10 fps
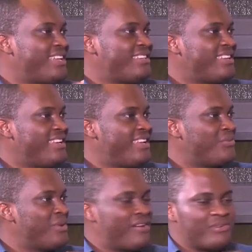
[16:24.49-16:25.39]

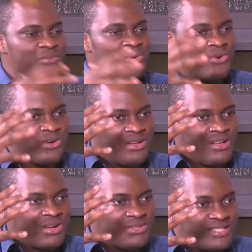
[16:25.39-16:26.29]
and we have a more
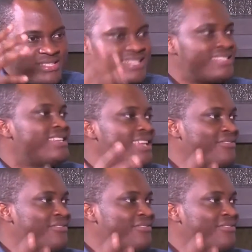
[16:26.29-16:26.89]
concerted